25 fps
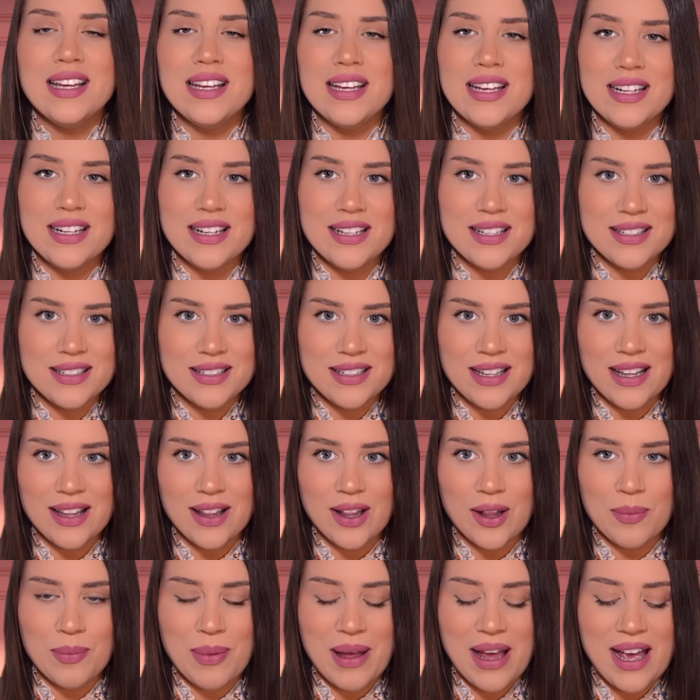in a
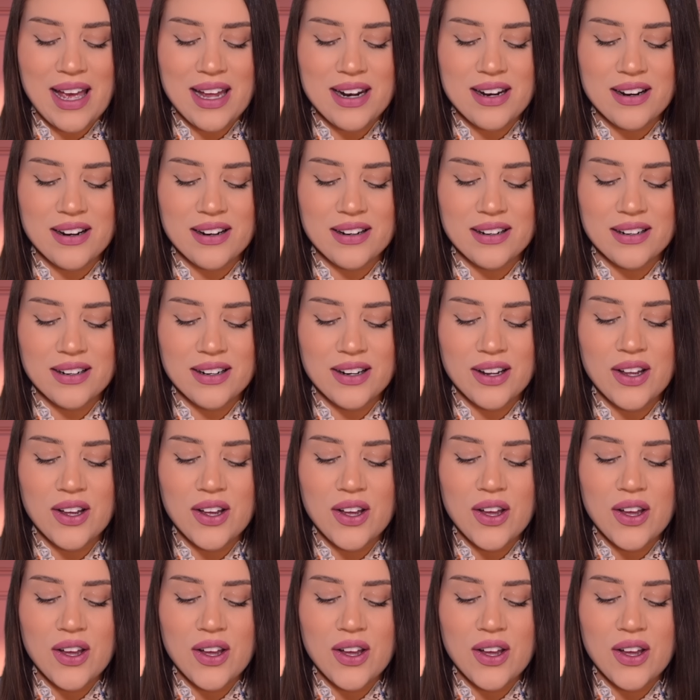single pattern